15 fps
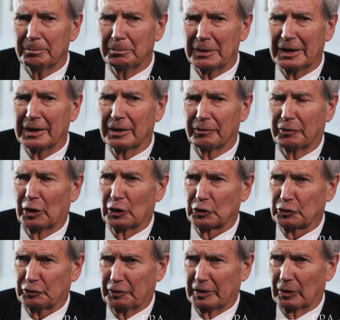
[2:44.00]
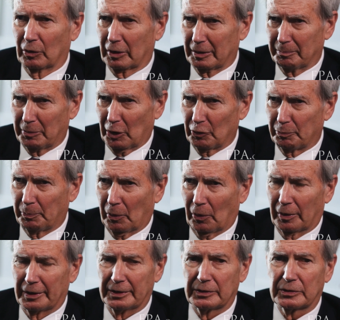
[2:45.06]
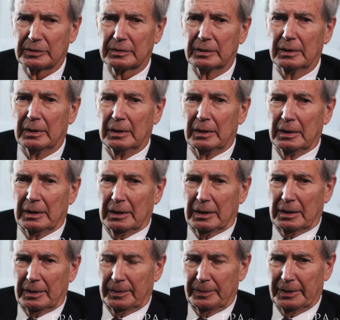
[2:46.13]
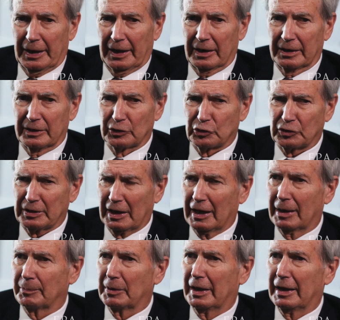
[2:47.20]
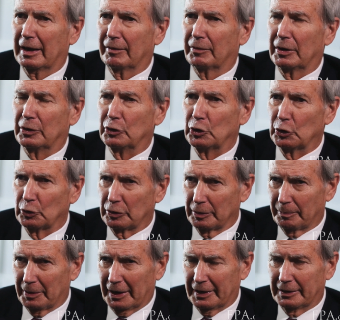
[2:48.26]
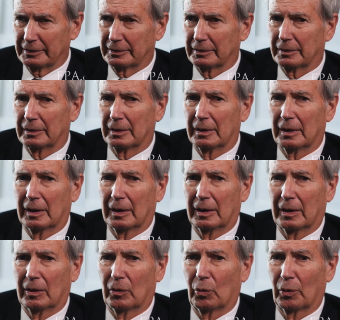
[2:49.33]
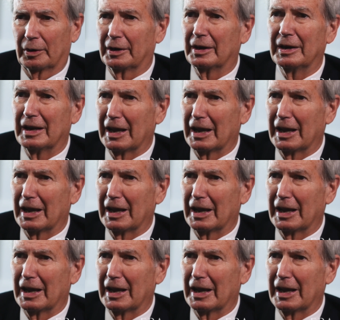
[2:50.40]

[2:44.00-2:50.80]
Many of us feel in both parties that it's time to have a new debate uh, on an